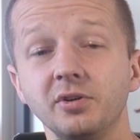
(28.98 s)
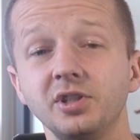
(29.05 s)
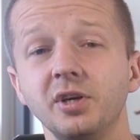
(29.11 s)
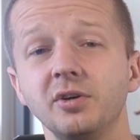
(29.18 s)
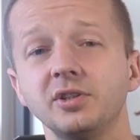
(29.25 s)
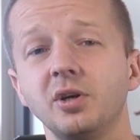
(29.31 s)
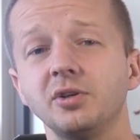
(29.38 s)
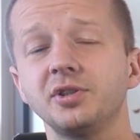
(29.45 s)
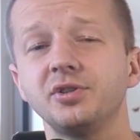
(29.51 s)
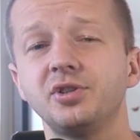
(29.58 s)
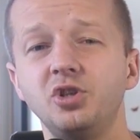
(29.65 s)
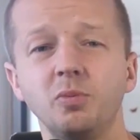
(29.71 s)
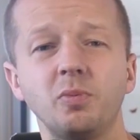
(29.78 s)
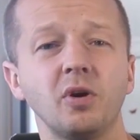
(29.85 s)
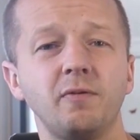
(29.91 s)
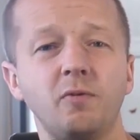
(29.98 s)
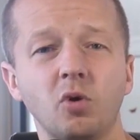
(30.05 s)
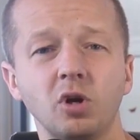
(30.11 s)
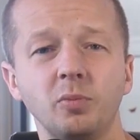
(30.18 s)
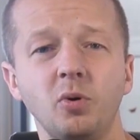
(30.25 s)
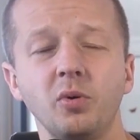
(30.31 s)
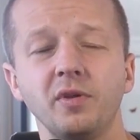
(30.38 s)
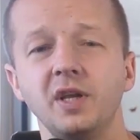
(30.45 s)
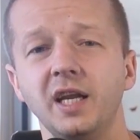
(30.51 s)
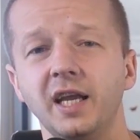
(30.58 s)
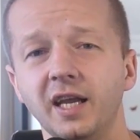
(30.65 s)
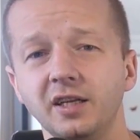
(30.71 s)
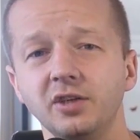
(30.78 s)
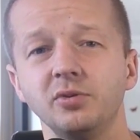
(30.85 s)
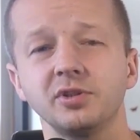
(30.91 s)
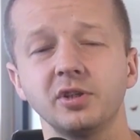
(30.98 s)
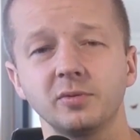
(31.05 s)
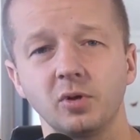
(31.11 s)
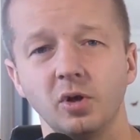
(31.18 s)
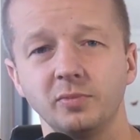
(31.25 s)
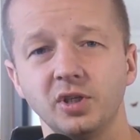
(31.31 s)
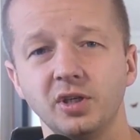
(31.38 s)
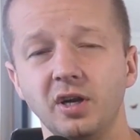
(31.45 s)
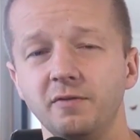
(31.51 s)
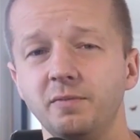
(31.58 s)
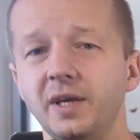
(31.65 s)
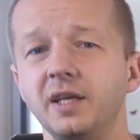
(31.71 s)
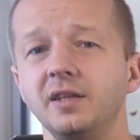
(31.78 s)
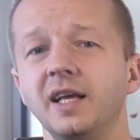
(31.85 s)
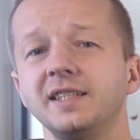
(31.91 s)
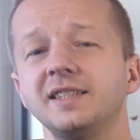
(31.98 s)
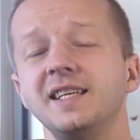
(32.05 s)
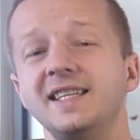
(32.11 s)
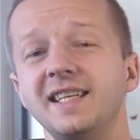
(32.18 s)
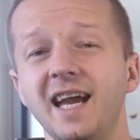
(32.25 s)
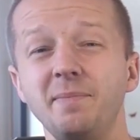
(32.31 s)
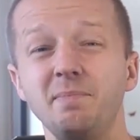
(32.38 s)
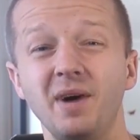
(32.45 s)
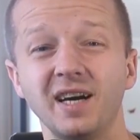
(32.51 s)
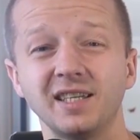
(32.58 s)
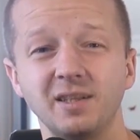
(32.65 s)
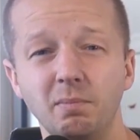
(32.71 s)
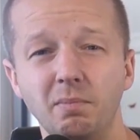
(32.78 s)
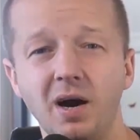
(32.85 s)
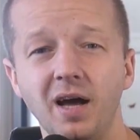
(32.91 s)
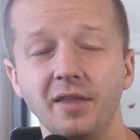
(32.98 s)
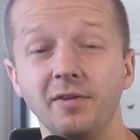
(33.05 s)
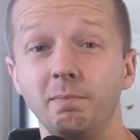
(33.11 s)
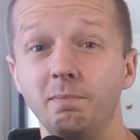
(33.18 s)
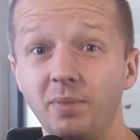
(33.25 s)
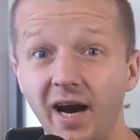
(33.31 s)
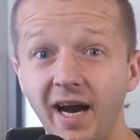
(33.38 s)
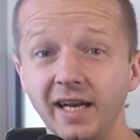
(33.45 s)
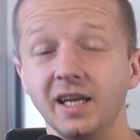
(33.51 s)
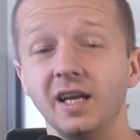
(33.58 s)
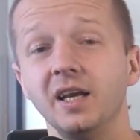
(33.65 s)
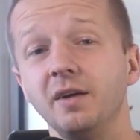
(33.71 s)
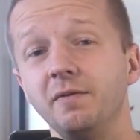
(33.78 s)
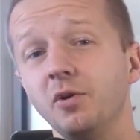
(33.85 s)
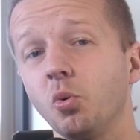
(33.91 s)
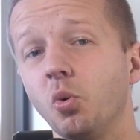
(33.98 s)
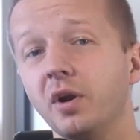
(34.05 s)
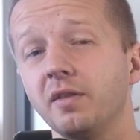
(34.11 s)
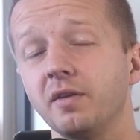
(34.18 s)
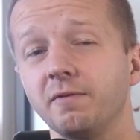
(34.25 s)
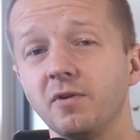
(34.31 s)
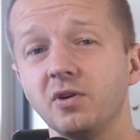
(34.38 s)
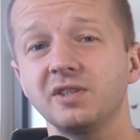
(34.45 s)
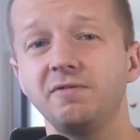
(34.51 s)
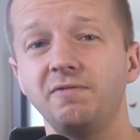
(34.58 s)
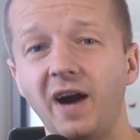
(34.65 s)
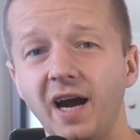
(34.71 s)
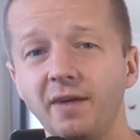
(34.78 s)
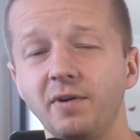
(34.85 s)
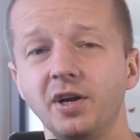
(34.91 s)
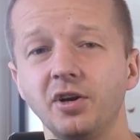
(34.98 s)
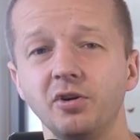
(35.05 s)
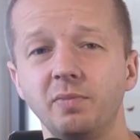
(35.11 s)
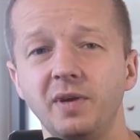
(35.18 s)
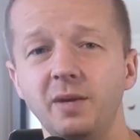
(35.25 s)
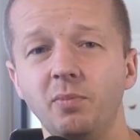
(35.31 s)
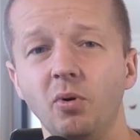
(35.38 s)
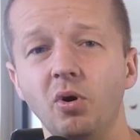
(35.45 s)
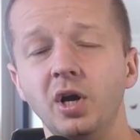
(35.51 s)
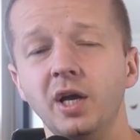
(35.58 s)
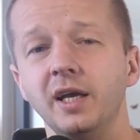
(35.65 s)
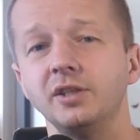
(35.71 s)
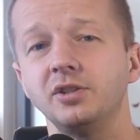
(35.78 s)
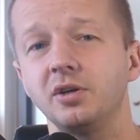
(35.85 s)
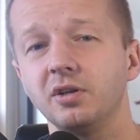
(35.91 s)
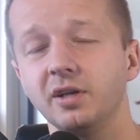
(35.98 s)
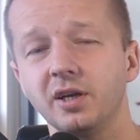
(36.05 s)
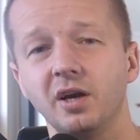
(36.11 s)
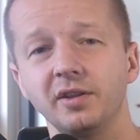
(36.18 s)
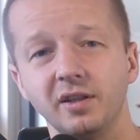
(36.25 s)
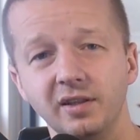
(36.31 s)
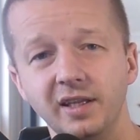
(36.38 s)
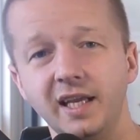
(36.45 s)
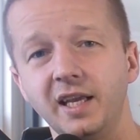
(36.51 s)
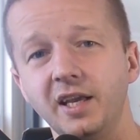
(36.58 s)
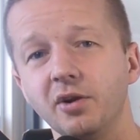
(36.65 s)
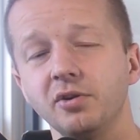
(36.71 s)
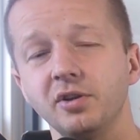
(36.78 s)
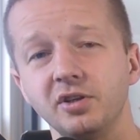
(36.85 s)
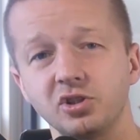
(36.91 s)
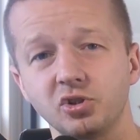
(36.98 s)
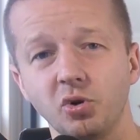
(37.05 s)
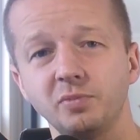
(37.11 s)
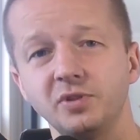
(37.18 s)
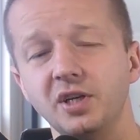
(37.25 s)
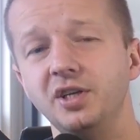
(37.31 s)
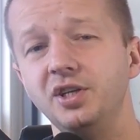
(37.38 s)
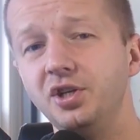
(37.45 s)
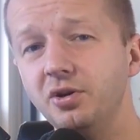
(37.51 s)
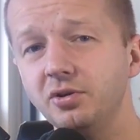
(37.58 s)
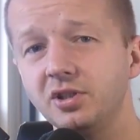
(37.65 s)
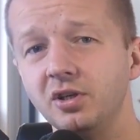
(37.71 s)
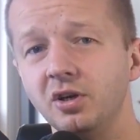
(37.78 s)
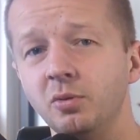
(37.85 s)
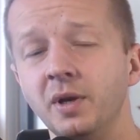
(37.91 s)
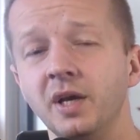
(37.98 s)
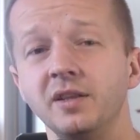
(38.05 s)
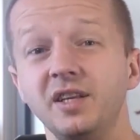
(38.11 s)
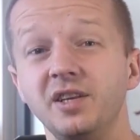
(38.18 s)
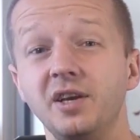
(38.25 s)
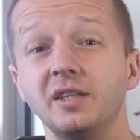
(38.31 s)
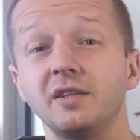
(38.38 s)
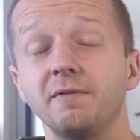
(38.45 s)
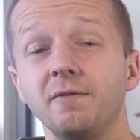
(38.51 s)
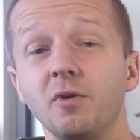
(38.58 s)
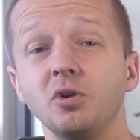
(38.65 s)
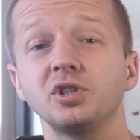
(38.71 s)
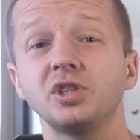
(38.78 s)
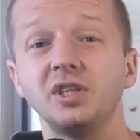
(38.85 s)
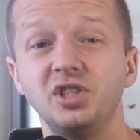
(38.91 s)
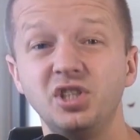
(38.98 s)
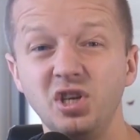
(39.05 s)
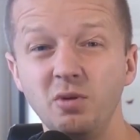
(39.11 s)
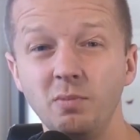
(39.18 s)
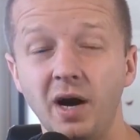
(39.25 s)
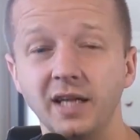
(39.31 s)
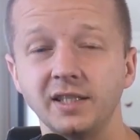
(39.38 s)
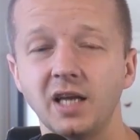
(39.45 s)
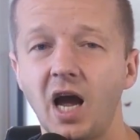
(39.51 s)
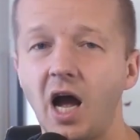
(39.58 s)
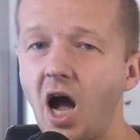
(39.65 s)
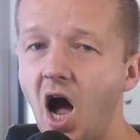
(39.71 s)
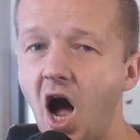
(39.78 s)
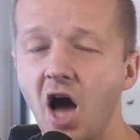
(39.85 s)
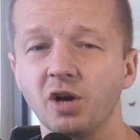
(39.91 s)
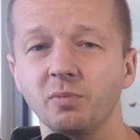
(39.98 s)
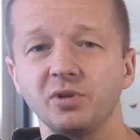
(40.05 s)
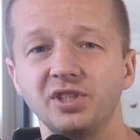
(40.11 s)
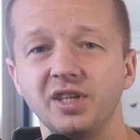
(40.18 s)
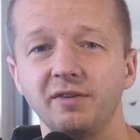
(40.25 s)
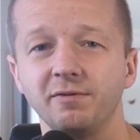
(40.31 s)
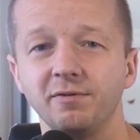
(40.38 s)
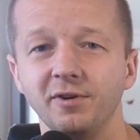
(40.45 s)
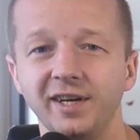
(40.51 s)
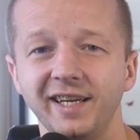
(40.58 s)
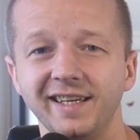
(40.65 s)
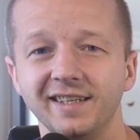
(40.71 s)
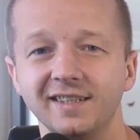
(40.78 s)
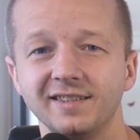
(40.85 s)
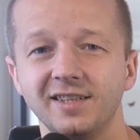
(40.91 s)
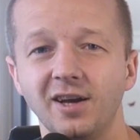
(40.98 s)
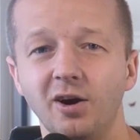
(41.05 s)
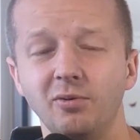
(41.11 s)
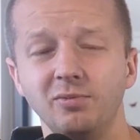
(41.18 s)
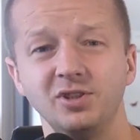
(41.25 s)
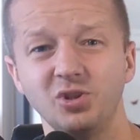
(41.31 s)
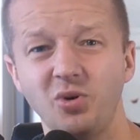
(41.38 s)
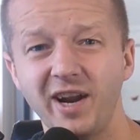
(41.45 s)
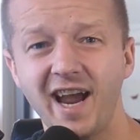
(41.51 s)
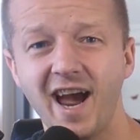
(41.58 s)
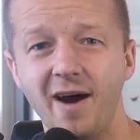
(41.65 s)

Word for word: Skillshare is also super affordable with an annual subscription of being less than 10 bucks a month. But if you're one of the first 500 people to click on the link here in the description in YouTube, then you get the first two months 100% free. So join